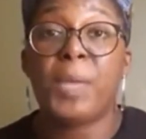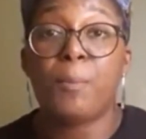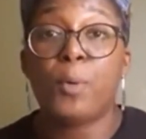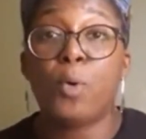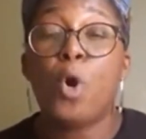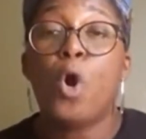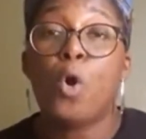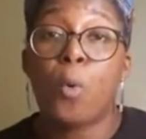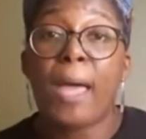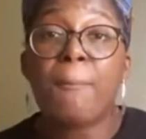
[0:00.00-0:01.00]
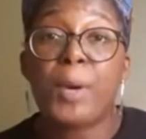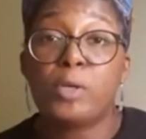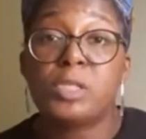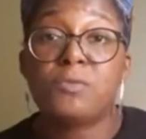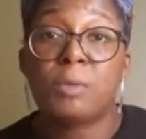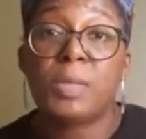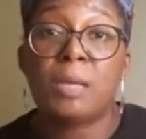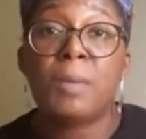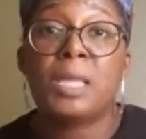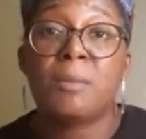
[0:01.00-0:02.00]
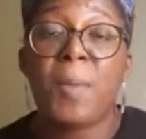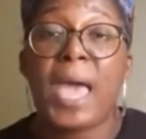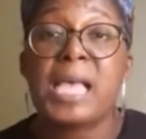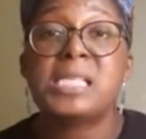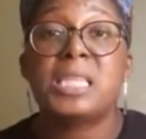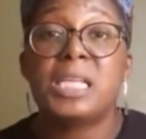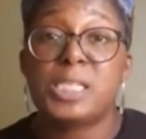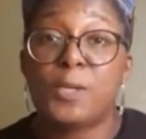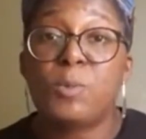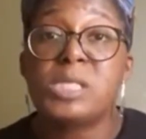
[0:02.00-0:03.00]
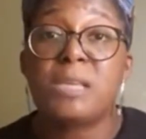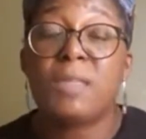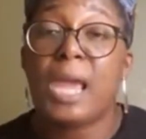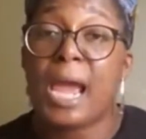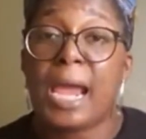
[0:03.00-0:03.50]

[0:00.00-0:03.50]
people who had purchased from them in the past and they did receive their